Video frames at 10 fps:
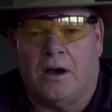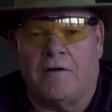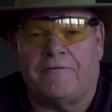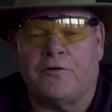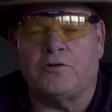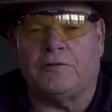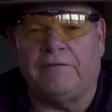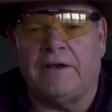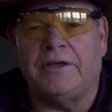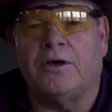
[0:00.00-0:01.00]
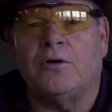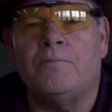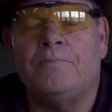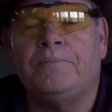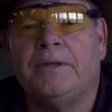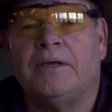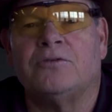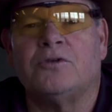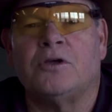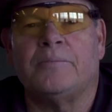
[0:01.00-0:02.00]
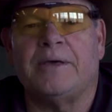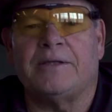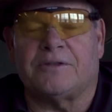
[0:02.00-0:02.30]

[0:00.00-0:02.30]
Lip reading: Our first video is going to be